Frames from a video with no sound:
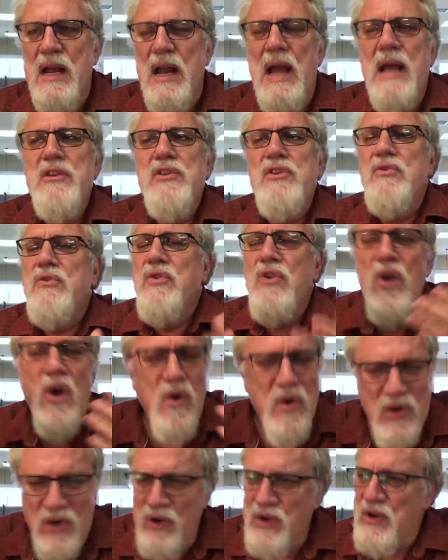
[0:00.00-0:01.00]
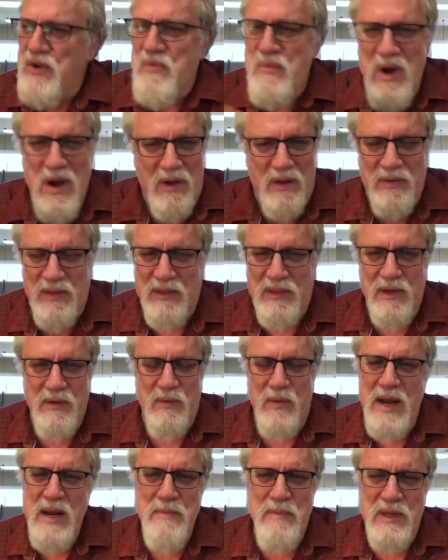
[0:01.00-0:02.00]
And you know good and well that
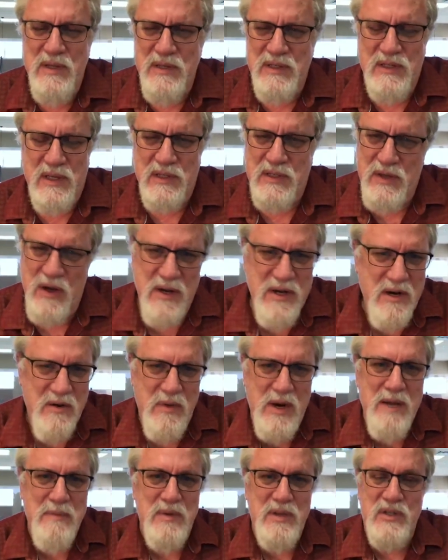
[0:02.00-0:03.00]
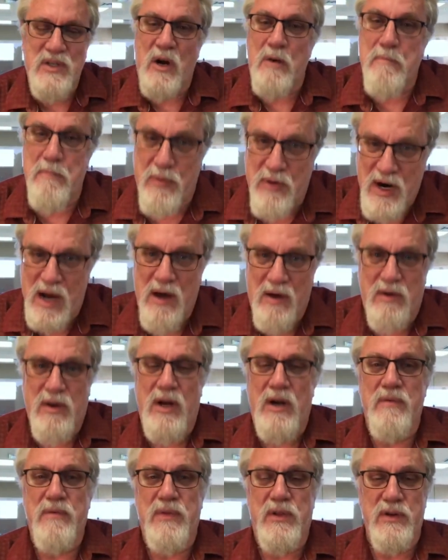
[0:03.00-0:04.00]
the Saudi Arabians are proud
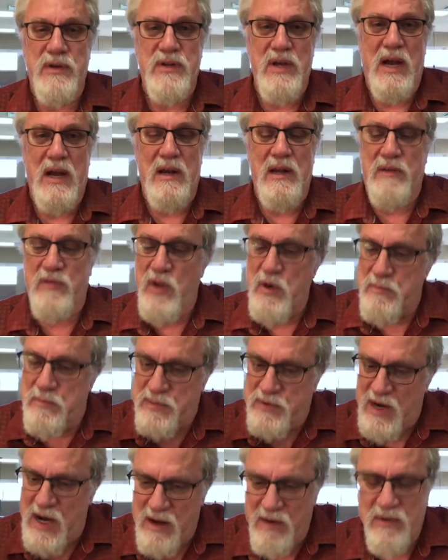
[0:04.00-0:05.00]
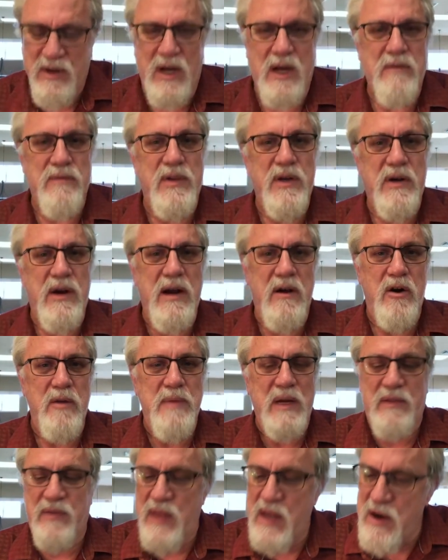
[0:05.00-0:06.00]
of their dialect. They're proud of their
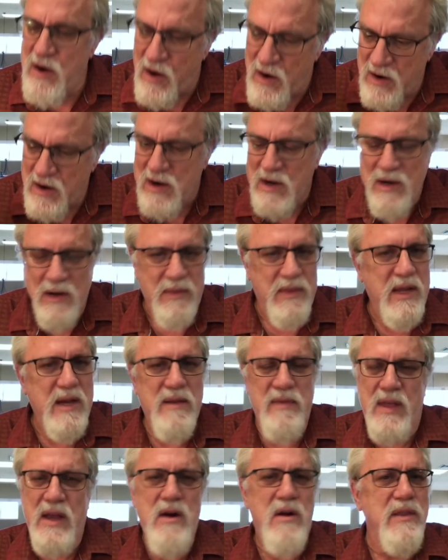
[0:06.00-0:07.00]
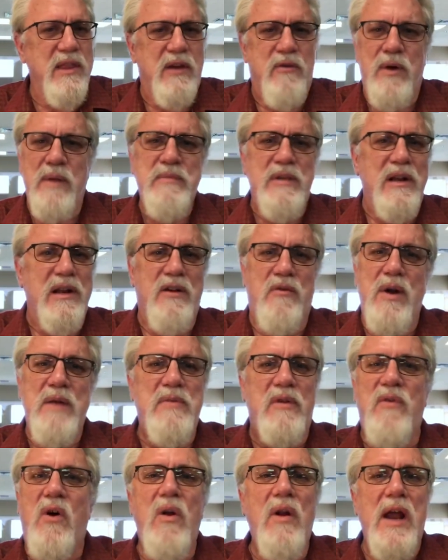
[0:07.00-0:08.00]
Arabic. They are the creme de la creme
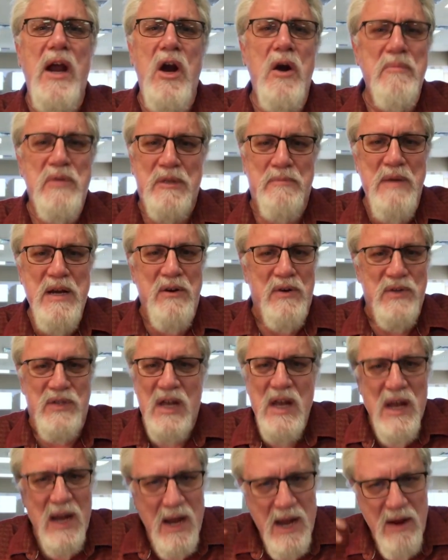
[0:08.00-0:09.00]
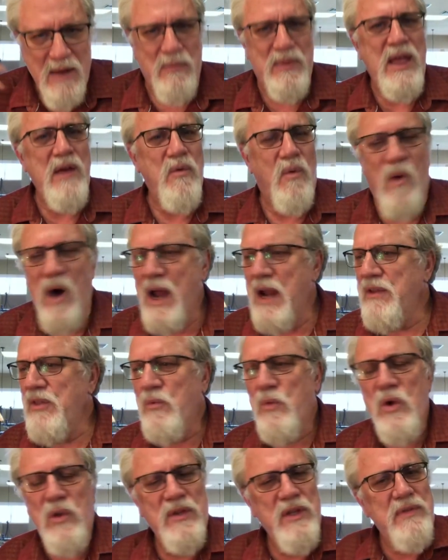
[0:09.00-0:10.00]
of all Arab speakers. Then why in the
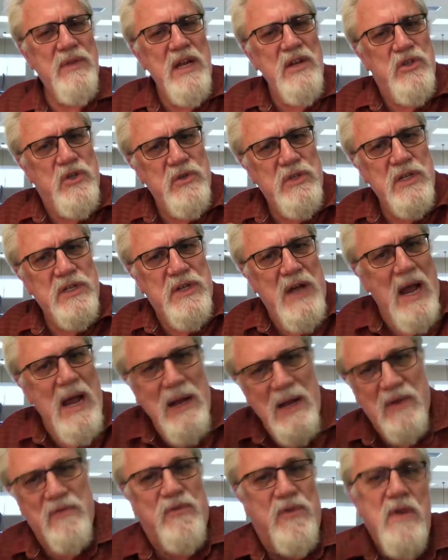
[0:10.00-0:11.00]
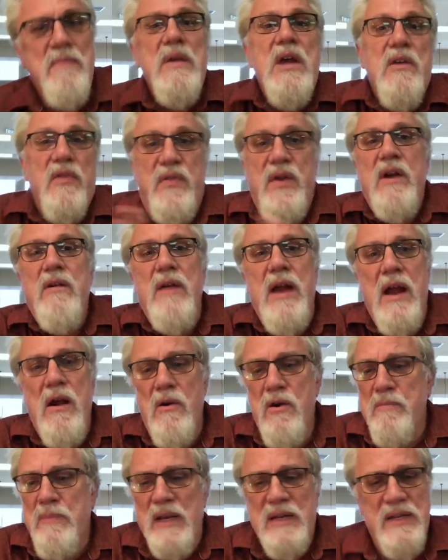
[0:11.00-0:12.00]
world didn't they choose a dialect from their
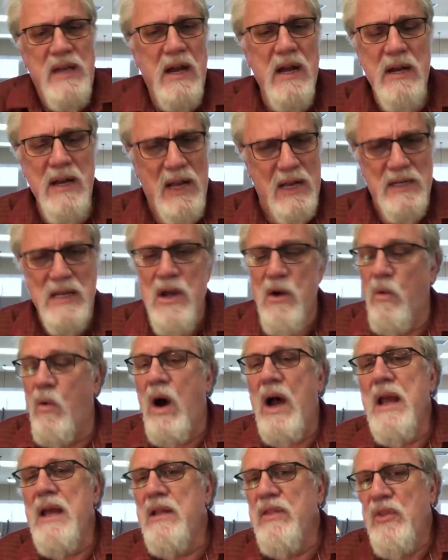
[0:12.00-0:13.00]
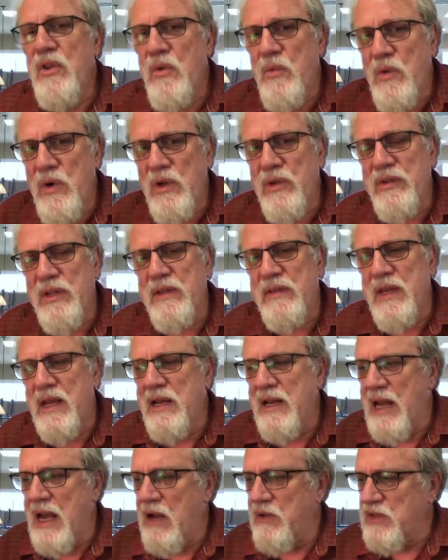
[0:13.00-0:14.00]
Arabic dialect? Why in the world did they
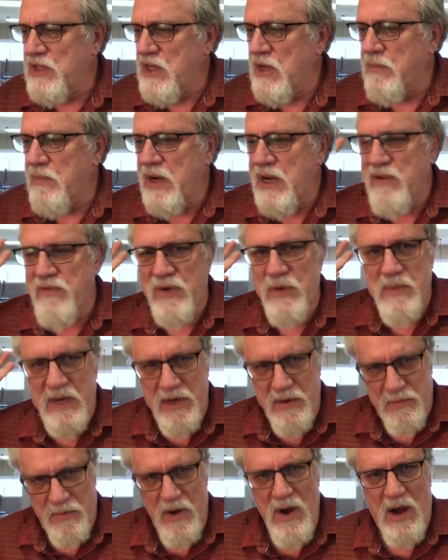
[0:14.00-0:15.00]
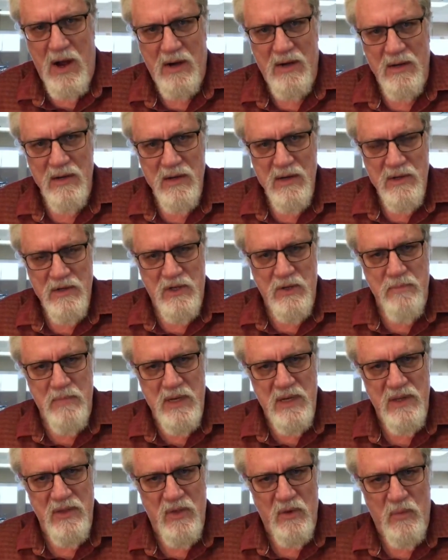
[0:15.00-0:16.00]
allow somebody from Iraq to
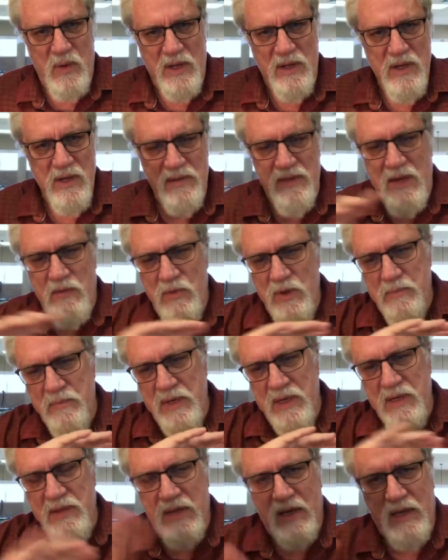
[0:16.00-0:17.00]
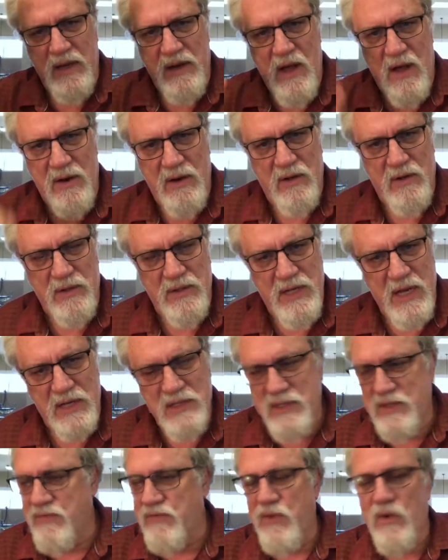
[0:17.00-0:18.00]
be the one that would be the canonical
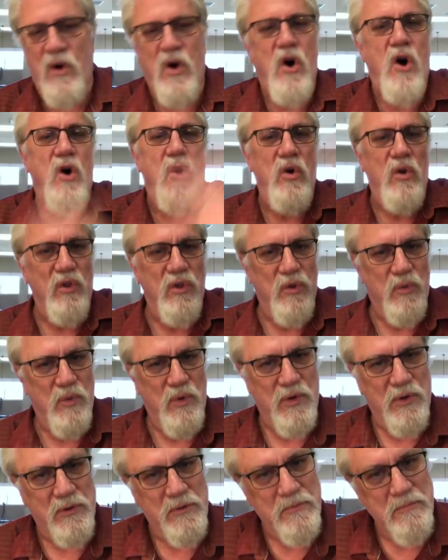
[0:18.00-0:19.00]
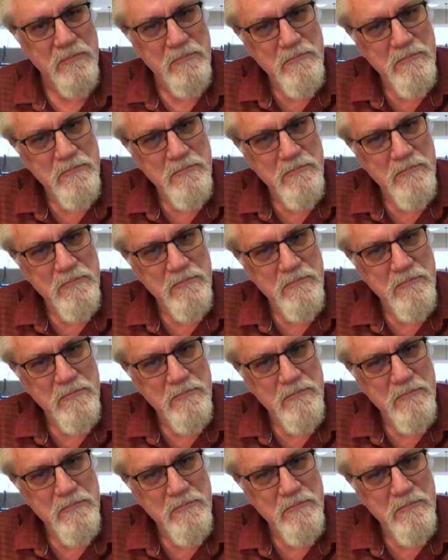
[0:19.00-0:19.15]
text for all the world?